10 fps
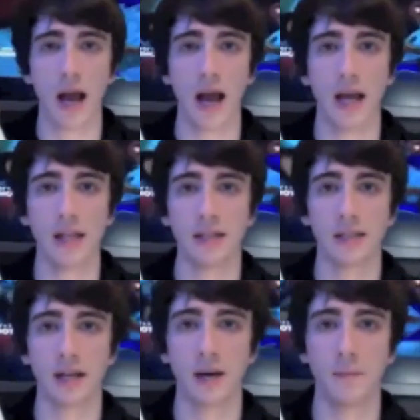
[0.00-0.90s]

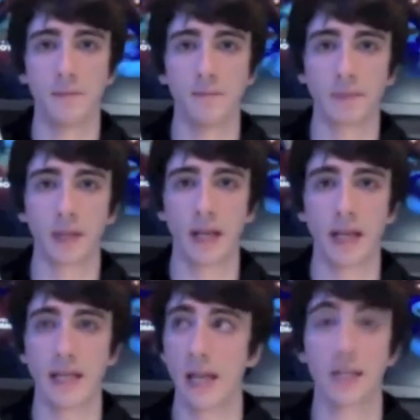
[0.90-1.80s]
and
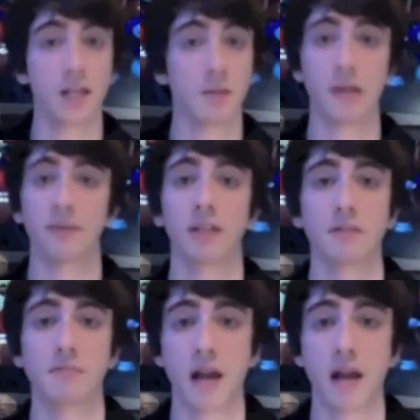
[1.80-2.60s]
in the end, end up loving them.